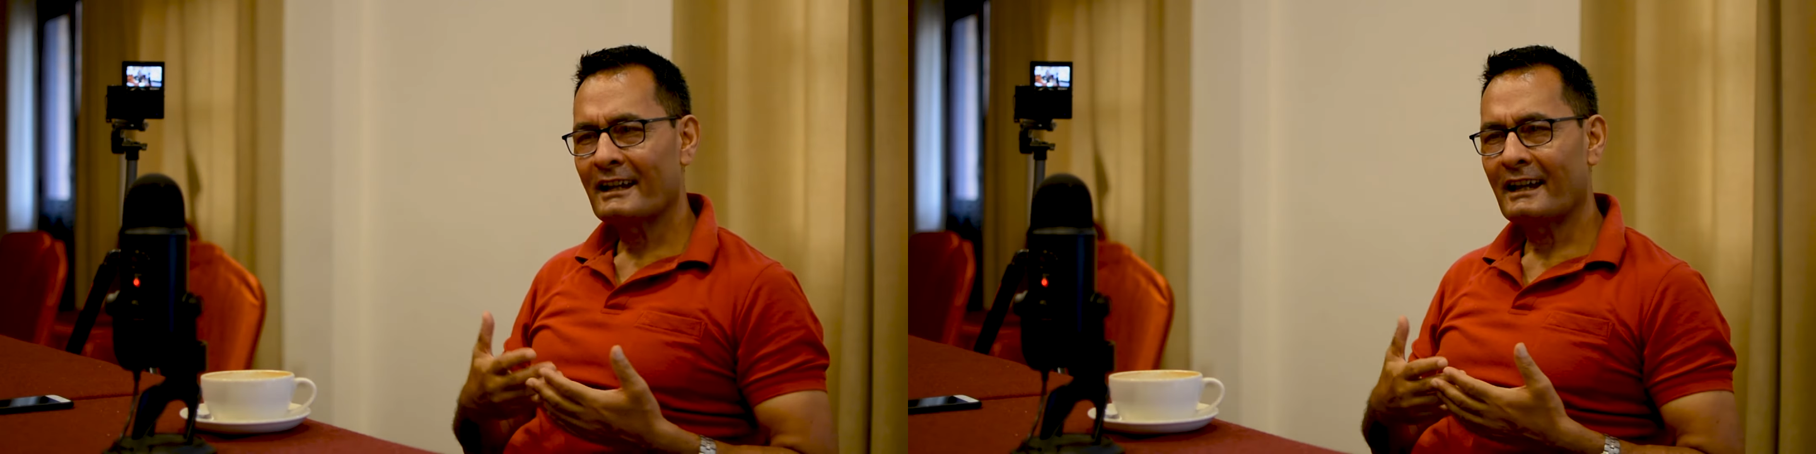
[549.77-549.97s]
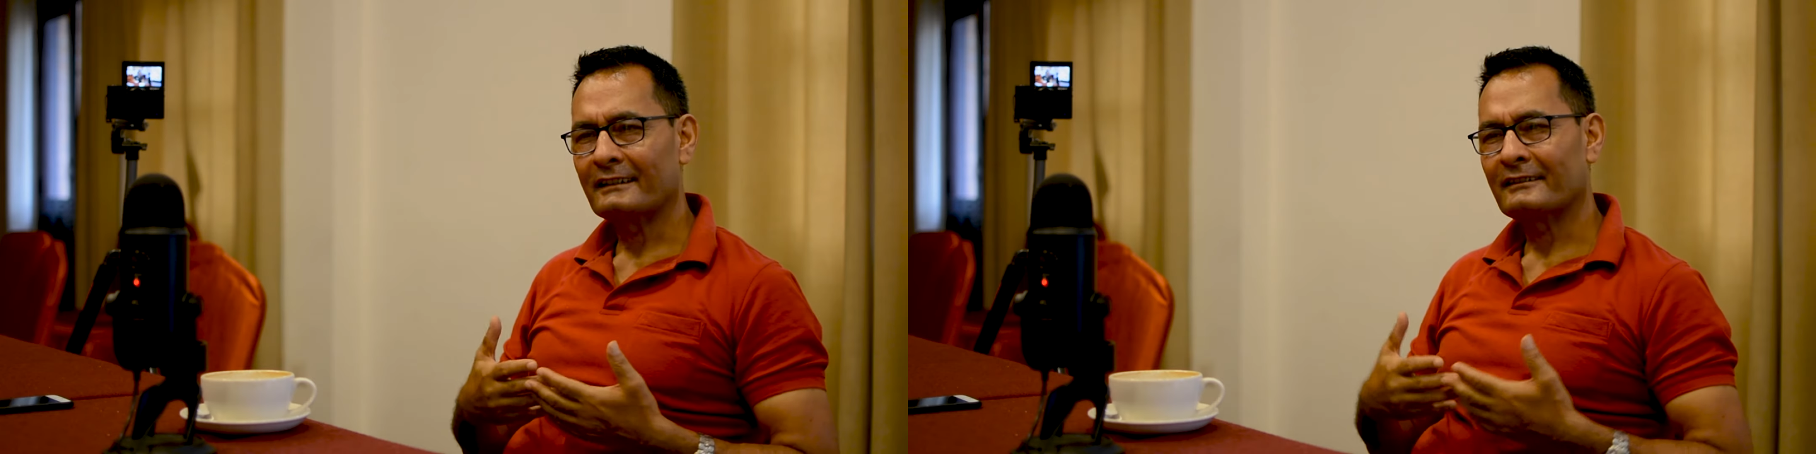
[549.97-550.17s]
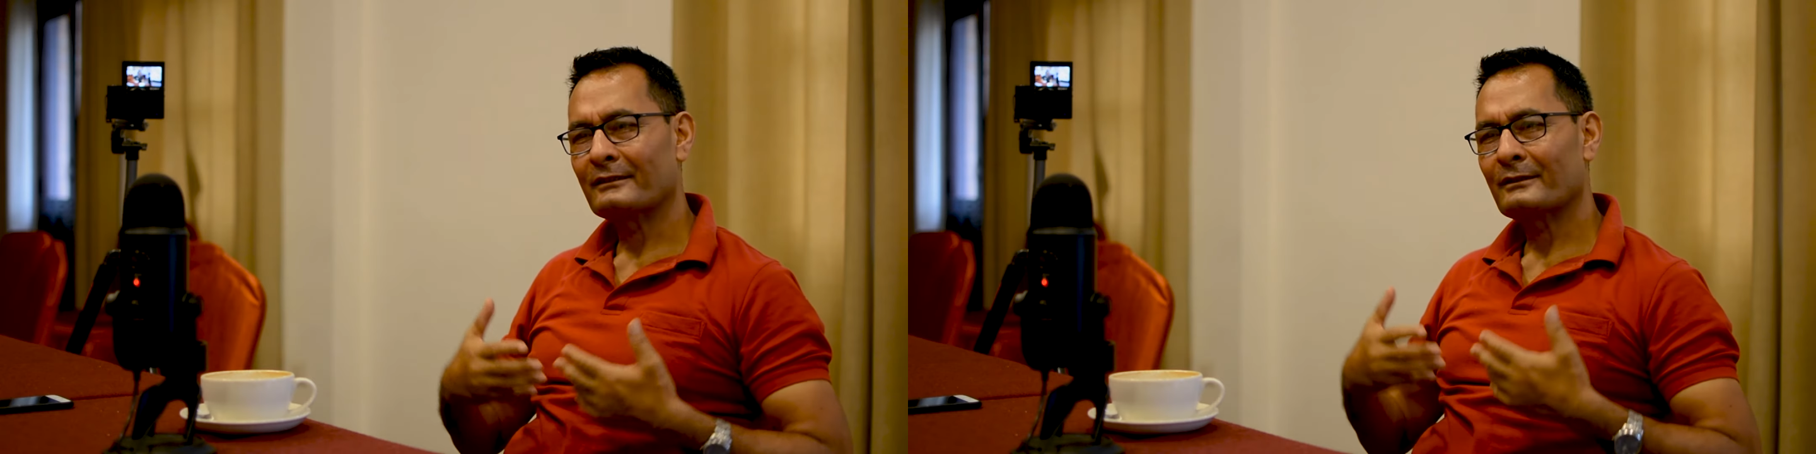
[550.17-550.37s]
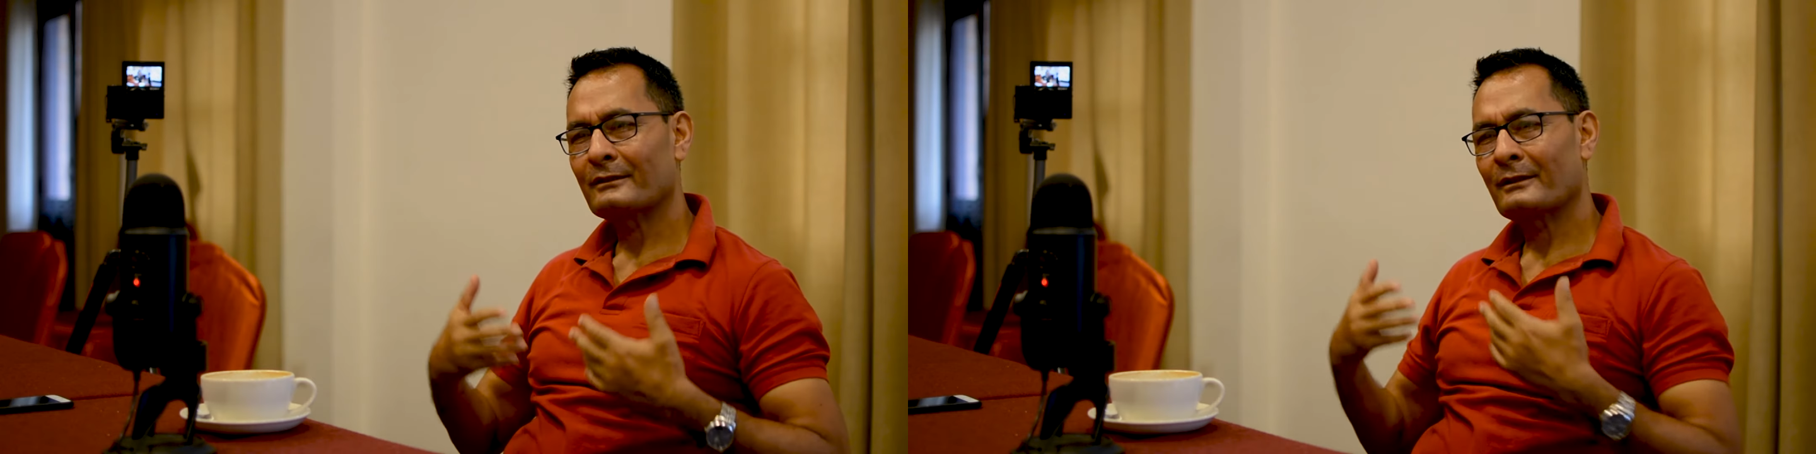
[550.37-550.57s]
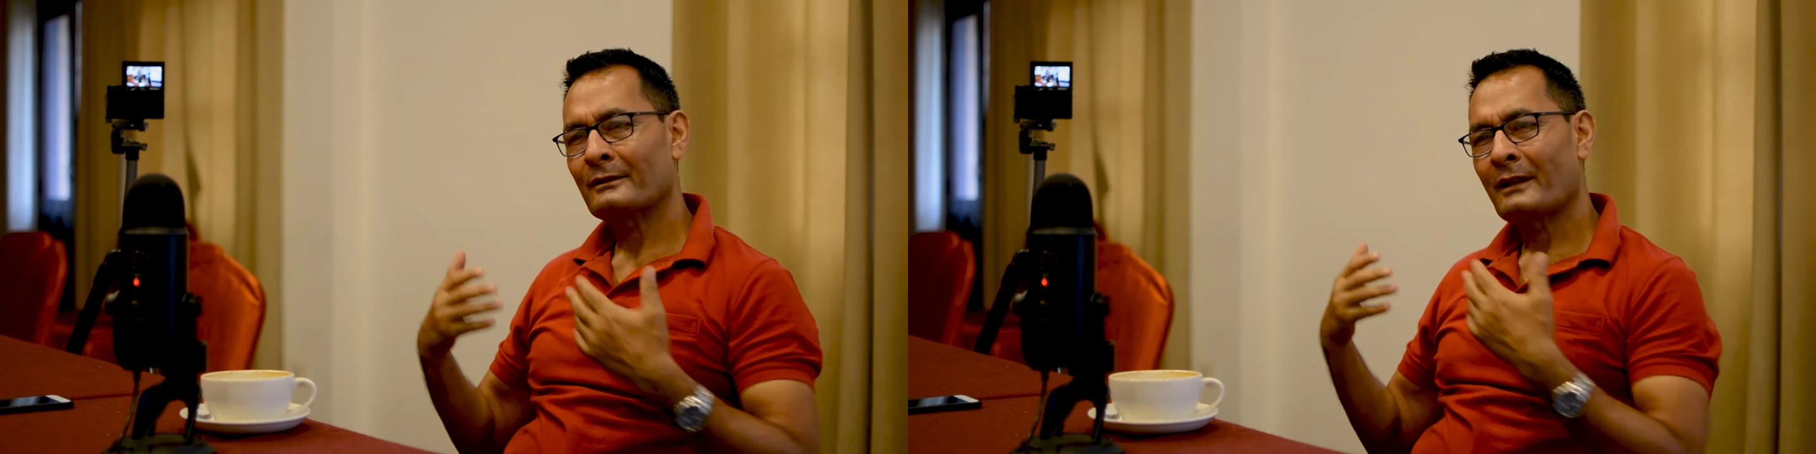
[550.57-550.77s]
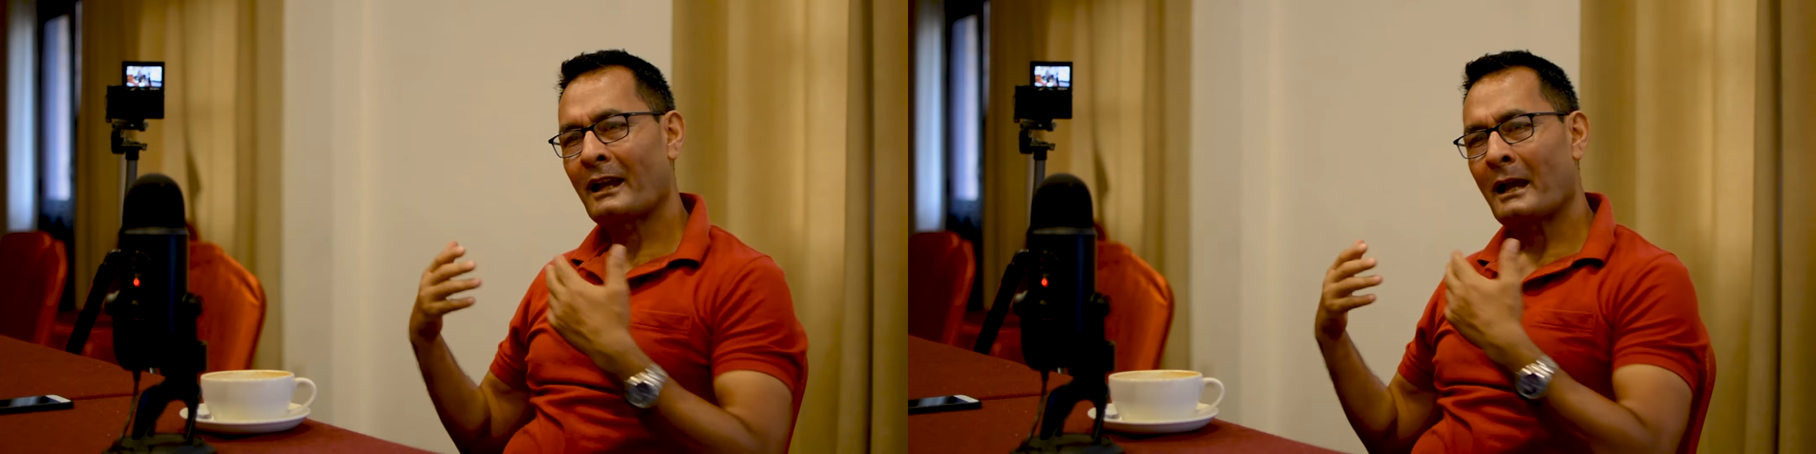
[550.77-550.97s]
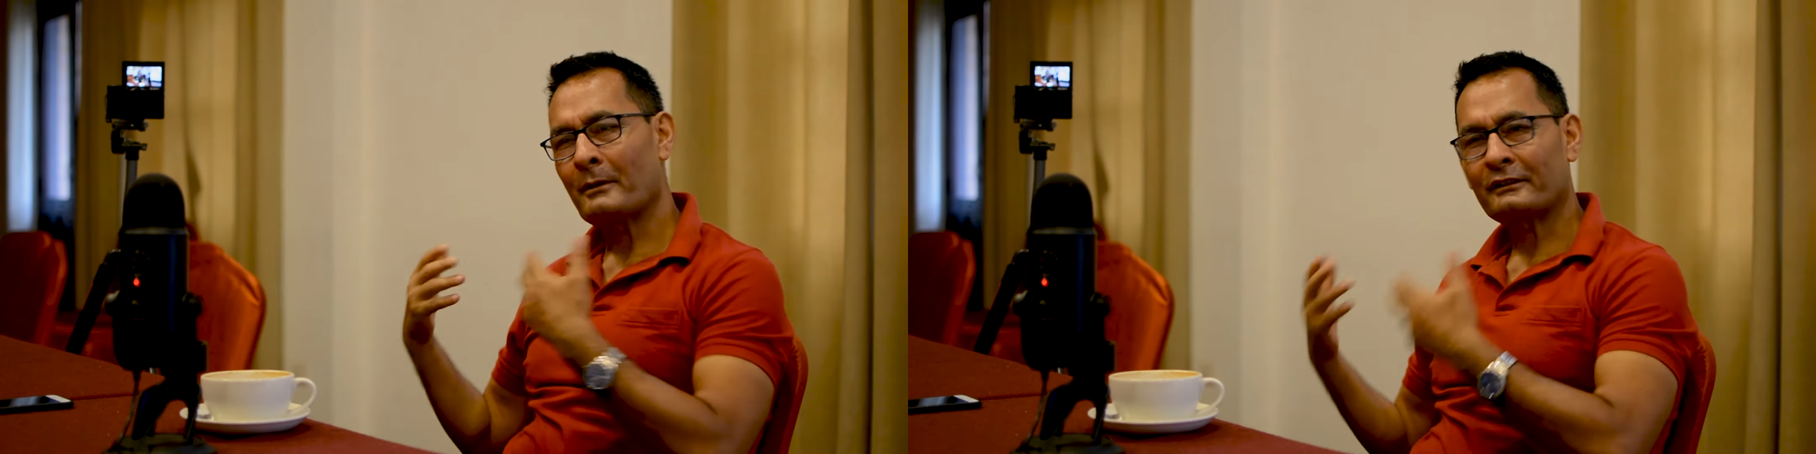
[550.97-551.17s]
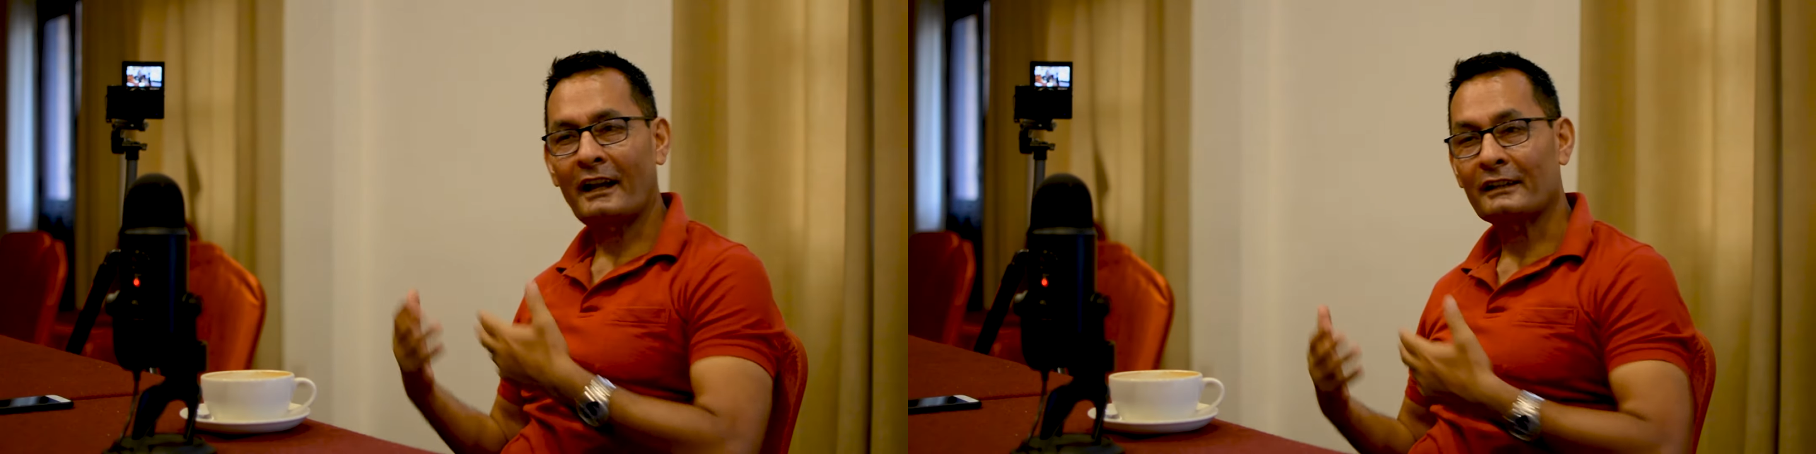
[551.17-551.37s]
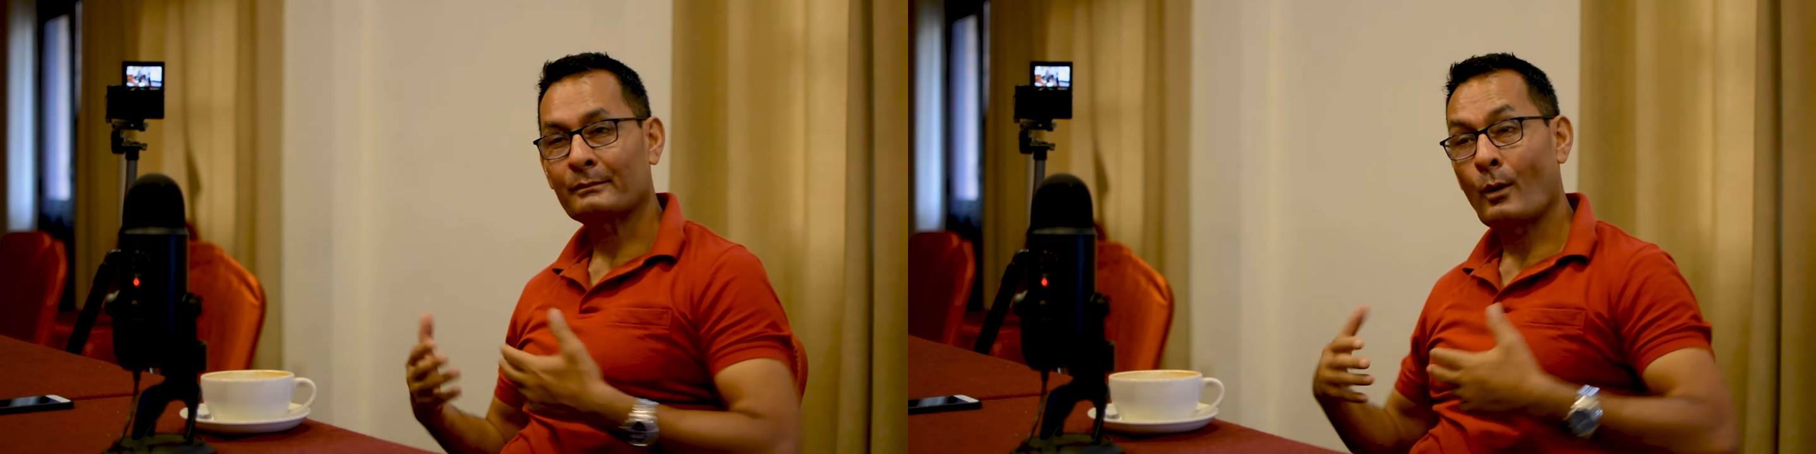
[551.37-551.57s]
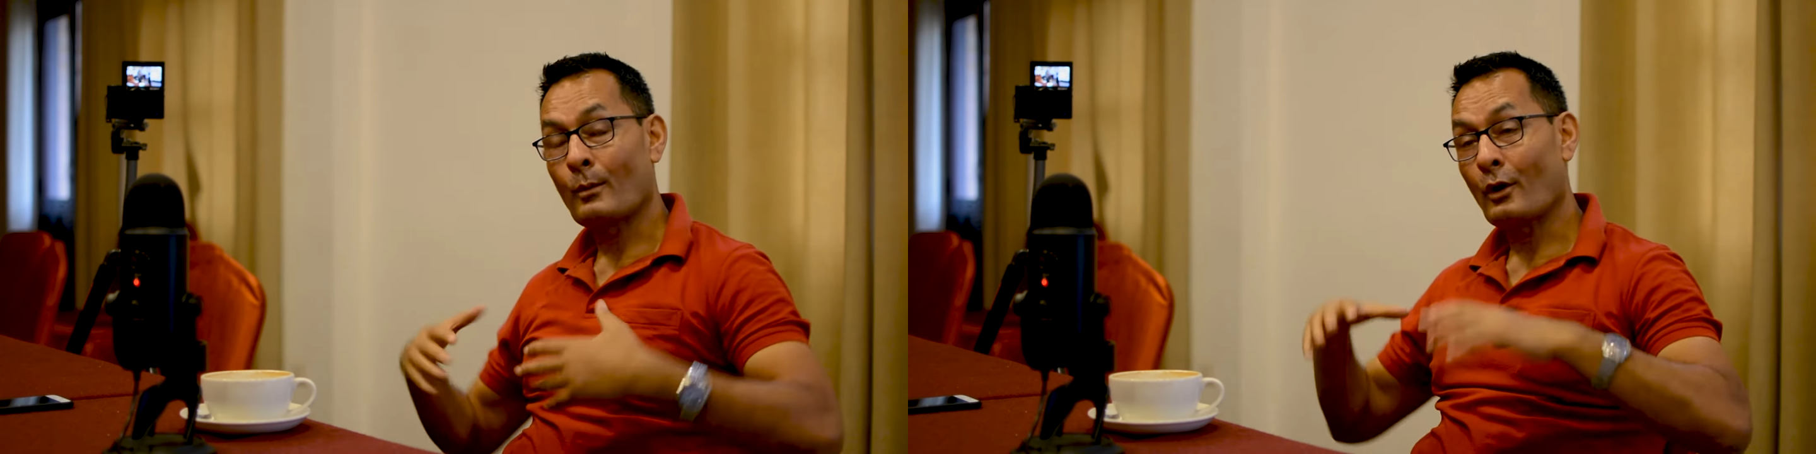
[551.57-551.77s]
And besides
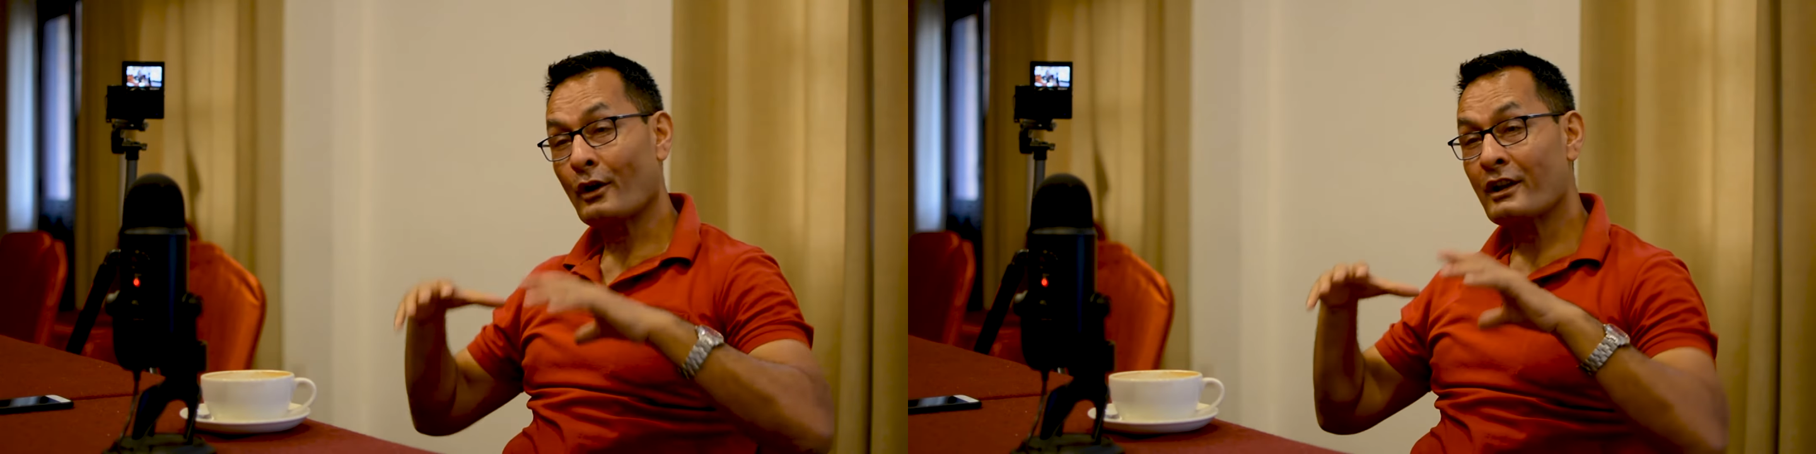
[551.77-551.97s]
Momo,